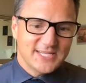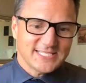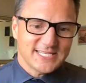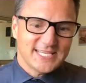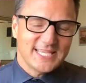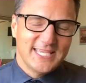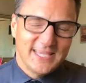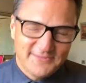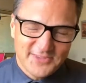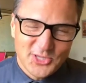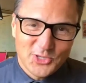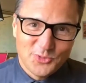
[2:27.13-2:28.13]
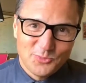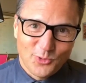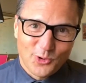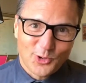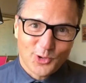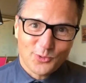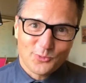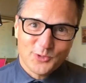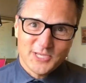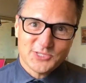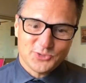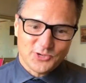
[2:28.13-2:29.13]
isn't giving you more
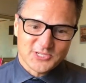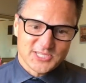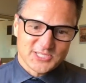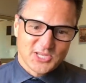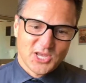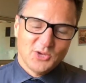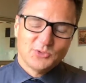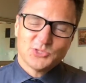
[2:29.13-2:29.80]
resources,